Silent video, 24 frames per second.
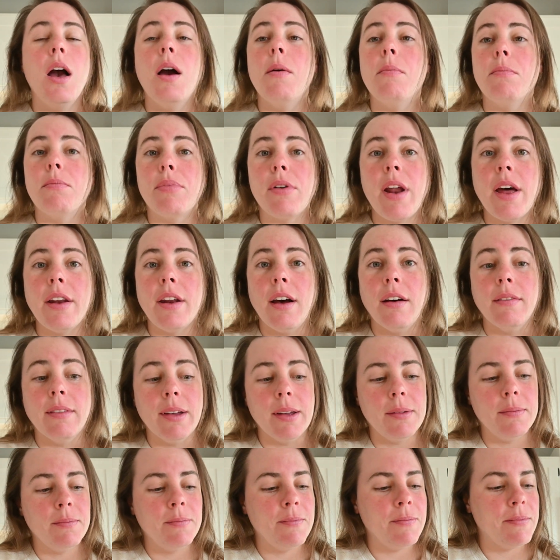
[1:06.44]
Bread
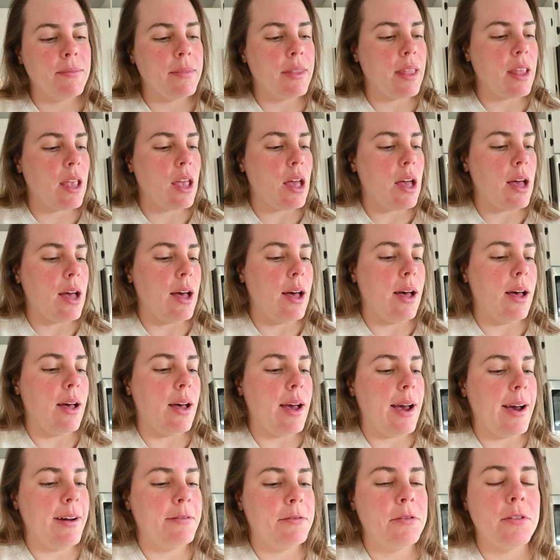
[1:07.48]
Oven
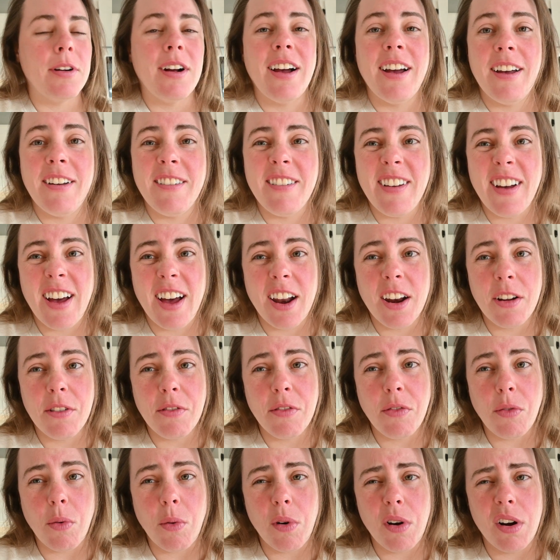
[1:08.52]
after I have had it
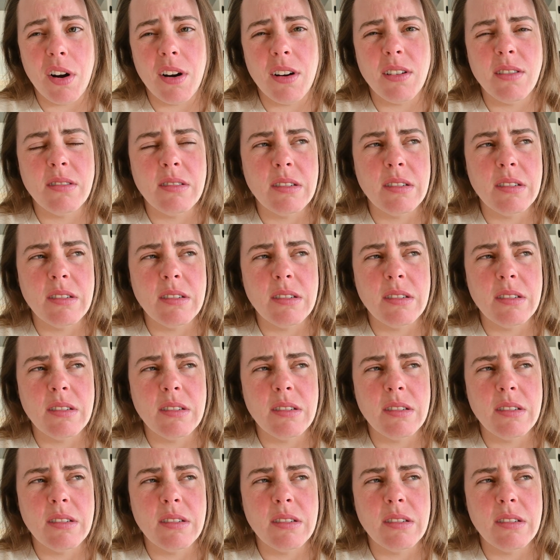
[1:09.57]
for